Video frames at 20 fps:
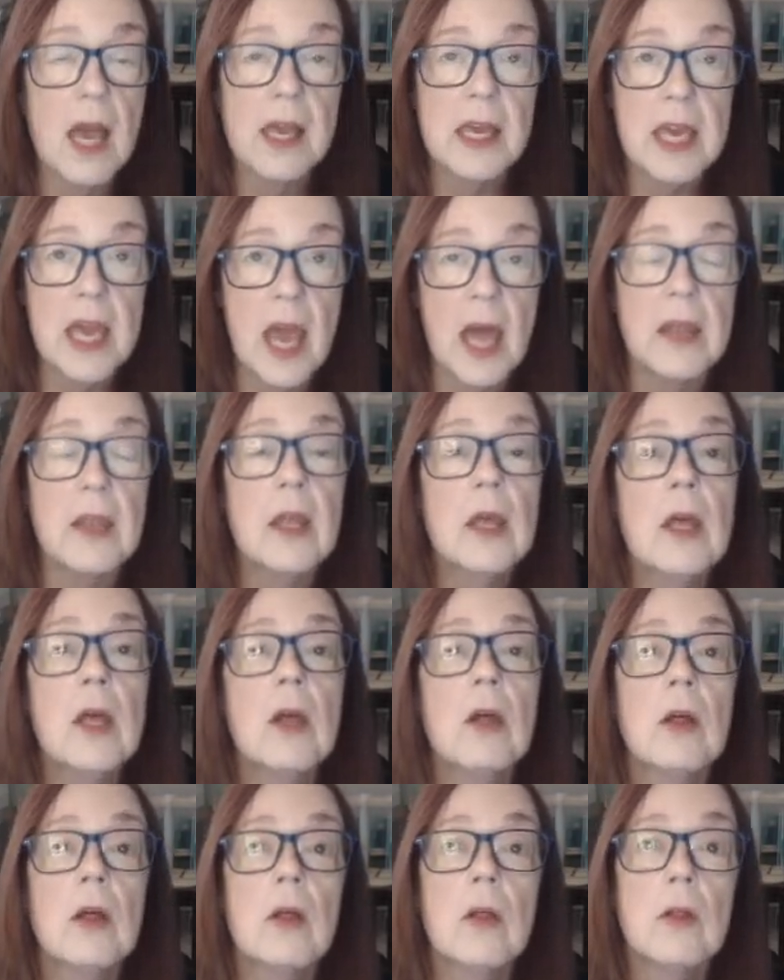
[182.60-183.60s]
again,
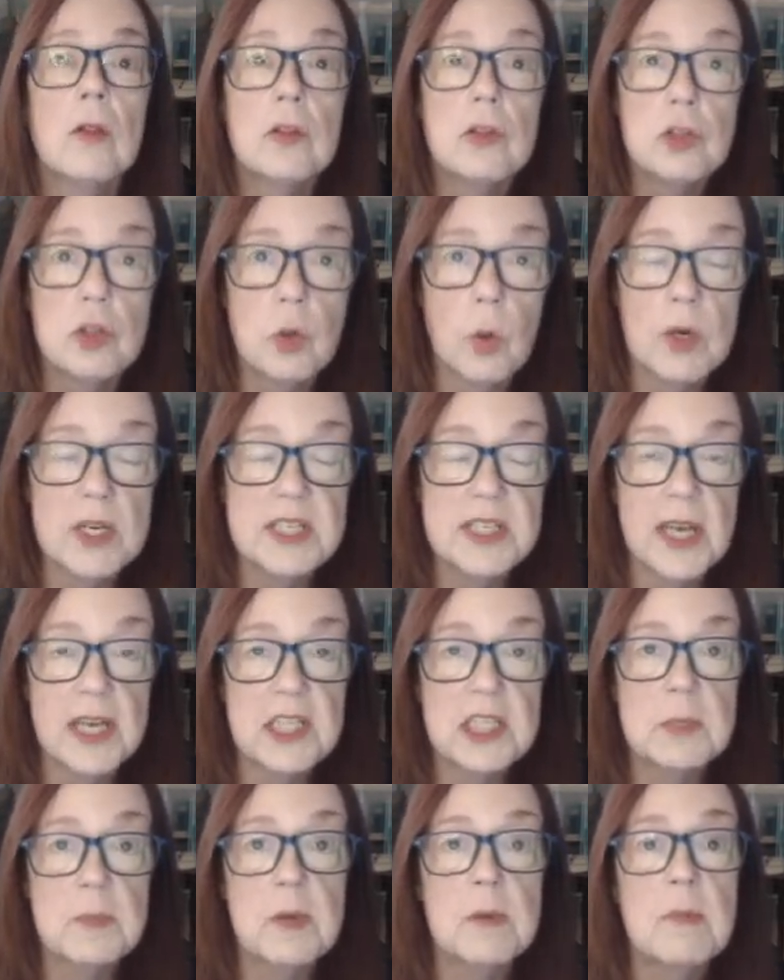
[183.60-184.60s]
choice
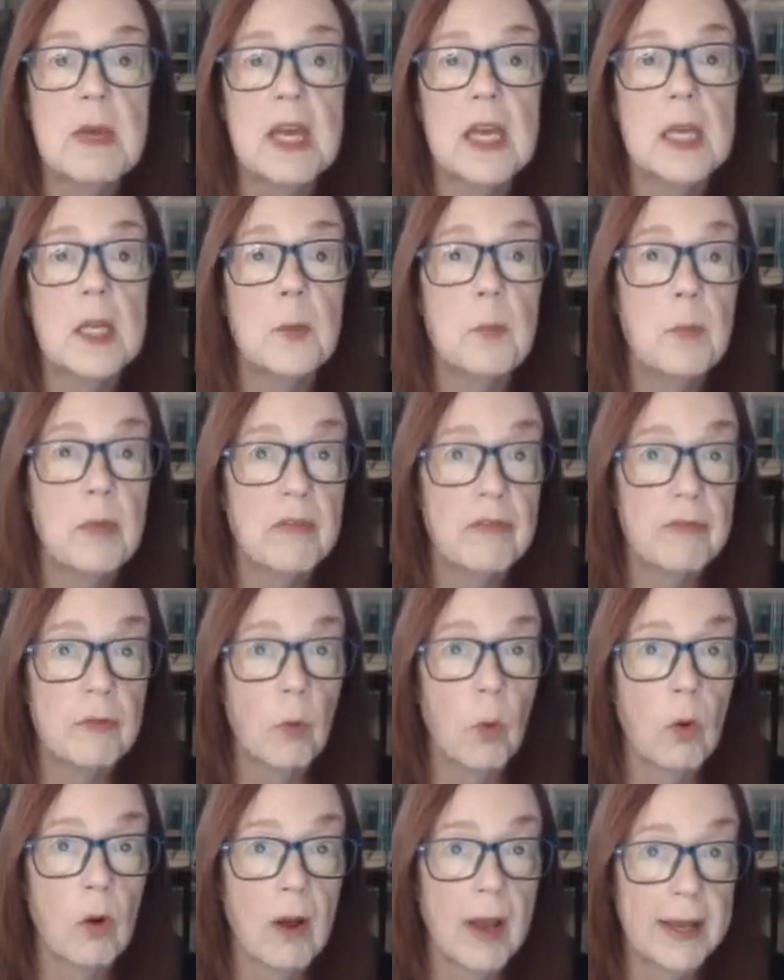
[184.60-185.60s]
has to be made
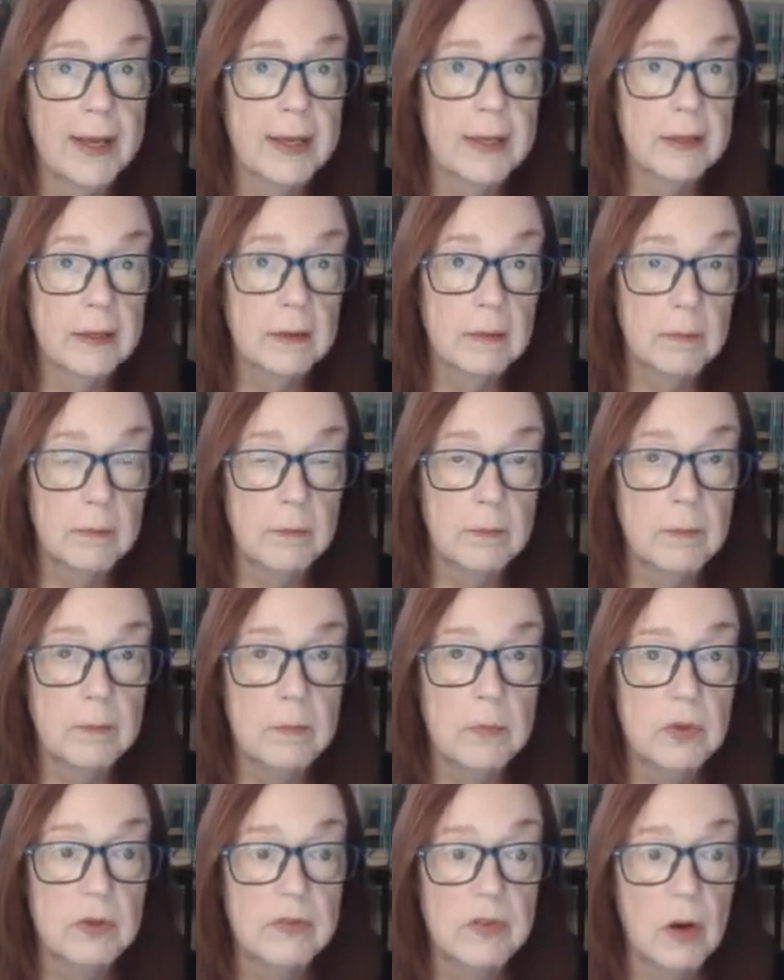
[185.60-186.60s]
before I can
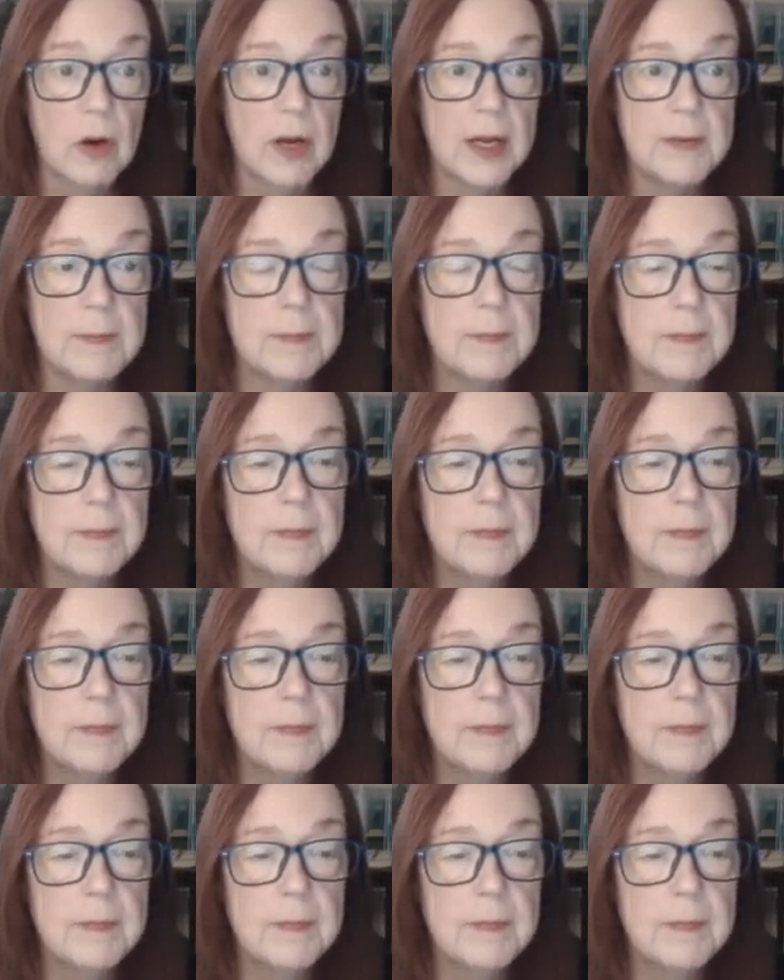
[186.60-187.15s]
move on.